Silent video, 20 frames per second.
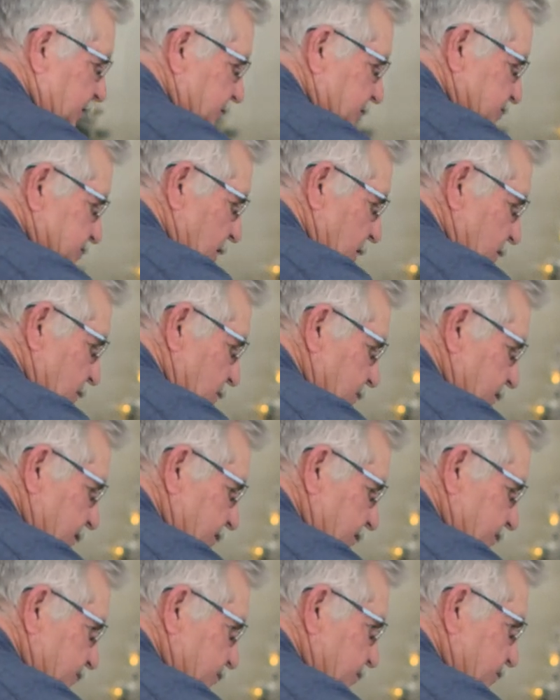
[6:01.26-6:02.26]
So
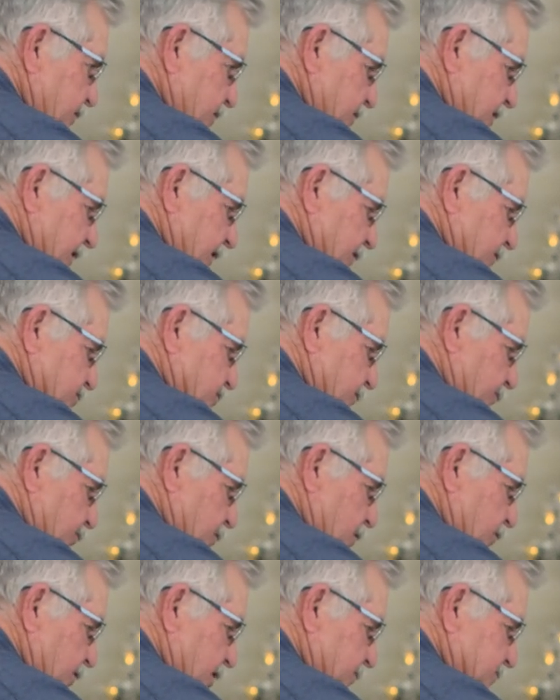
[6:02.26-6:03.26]
through the years, the
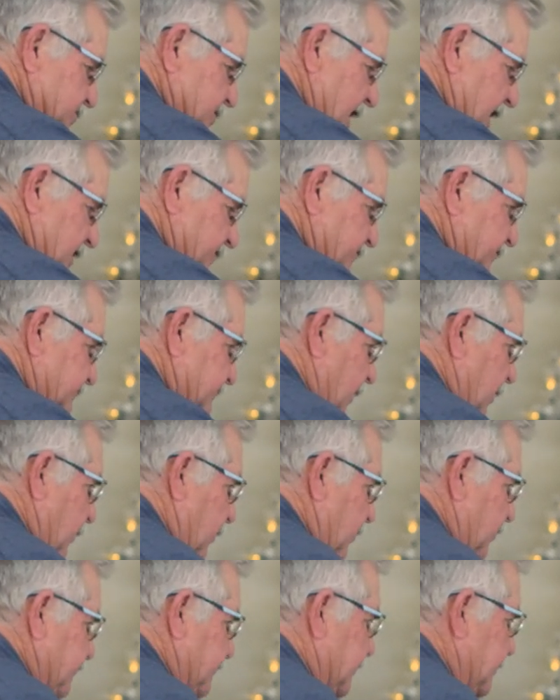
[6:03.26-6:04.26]
program's kind of
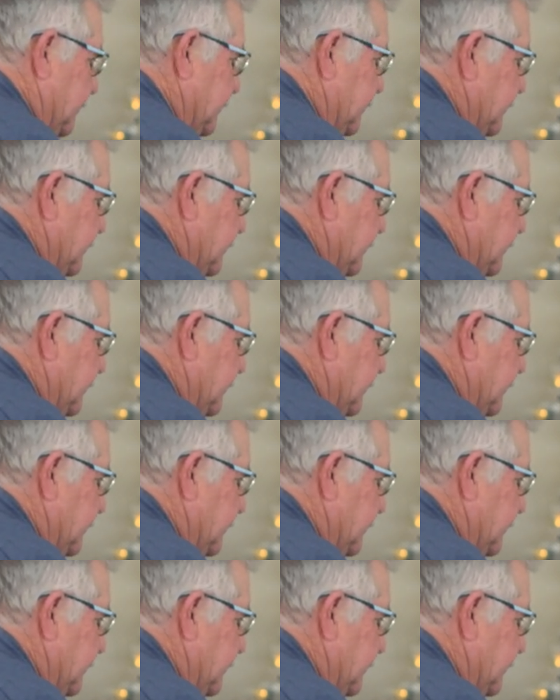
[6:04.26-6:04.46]
evolved.